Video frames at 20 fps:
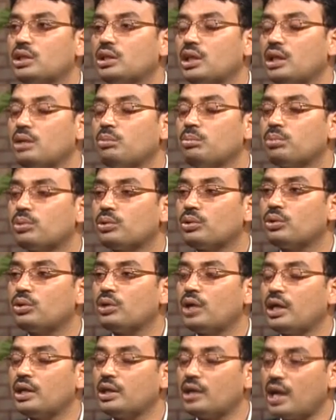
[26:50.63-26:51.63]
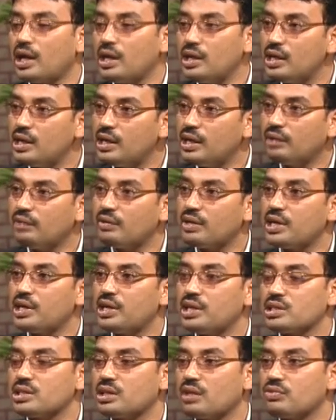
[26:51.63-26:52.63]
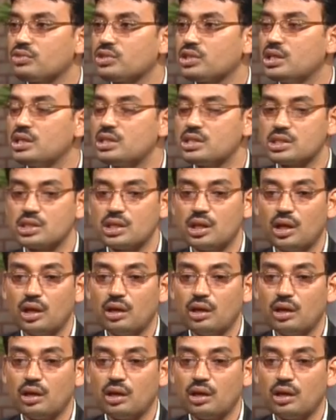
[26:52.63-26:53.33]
the improved and high yielding varieties of seeds